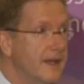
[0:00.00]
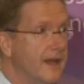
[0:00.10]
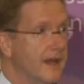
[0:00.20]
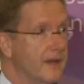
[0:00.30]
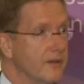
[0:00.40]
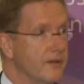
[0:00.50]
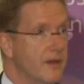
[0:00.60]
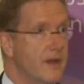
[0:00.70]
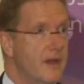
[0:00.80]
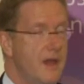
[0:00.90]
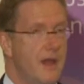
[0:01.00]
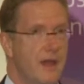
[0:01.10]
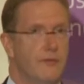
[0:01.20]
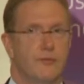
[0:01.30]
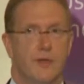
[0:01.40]
And
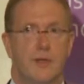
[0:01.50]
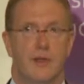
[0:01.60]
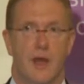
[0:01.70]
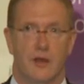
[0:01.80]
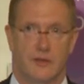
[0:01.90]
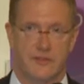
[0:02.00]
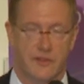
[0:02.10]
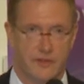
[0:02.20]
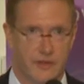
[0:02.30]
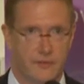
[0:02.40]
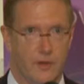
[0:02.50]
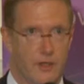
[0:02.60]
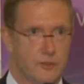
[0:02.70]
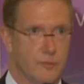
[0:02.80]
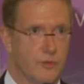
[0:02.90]
every successful
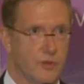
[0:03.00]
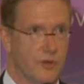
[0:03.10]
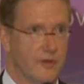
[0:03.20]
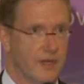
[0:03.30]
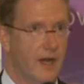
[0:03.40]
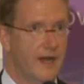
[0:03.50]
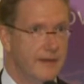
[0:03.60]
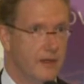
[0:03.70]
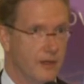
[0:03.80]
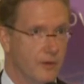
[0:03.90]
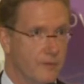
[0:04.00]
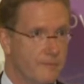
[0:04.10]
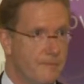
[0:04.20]
entrepreneur that I know